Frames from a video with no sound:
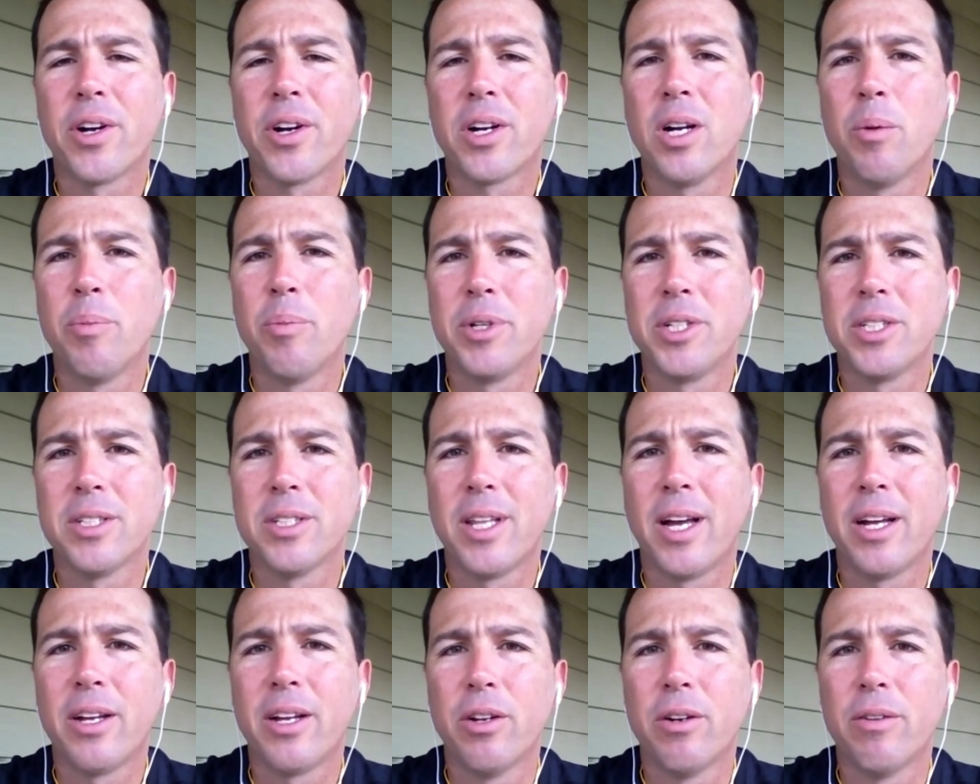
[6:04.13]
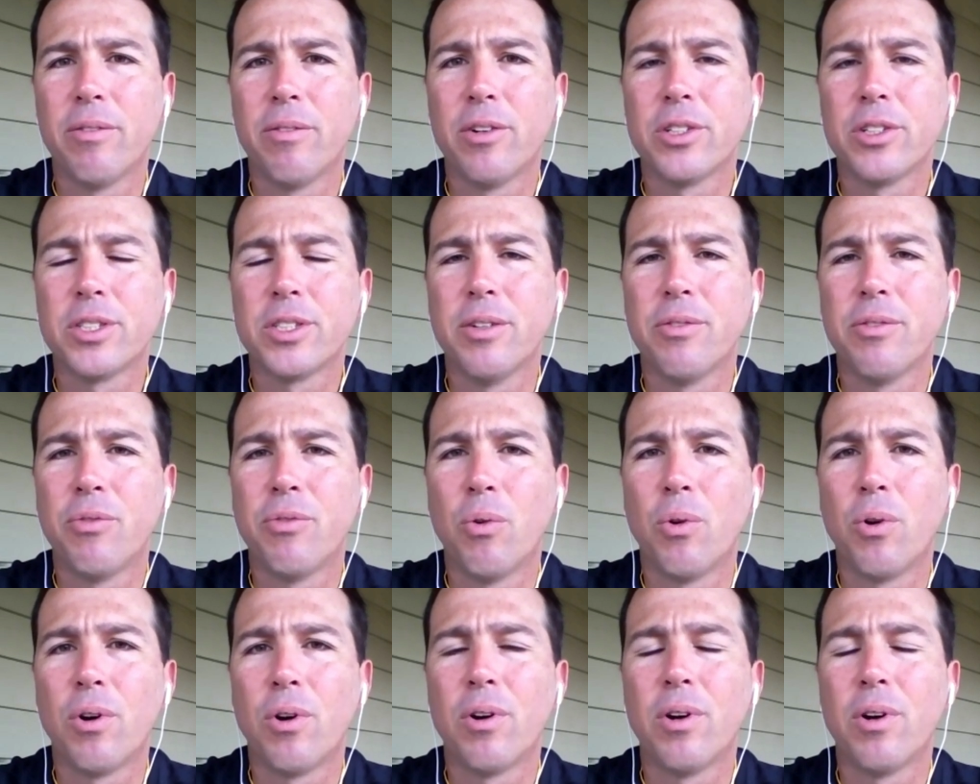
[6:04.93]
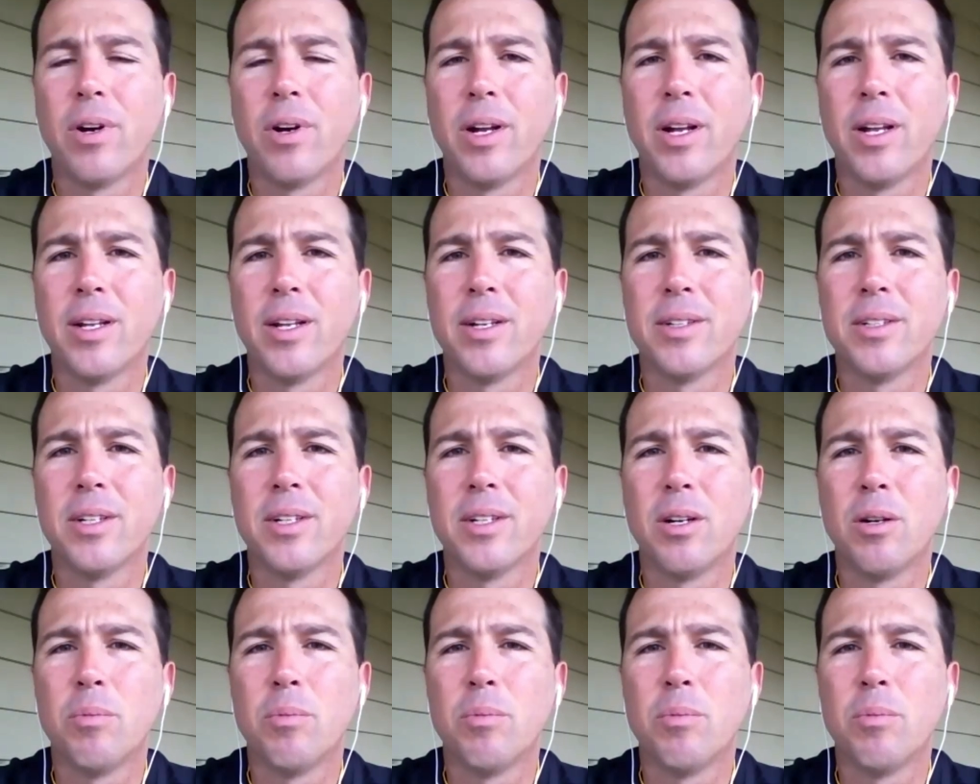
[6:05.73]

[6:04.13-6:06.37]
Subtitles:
coming to that university for, and,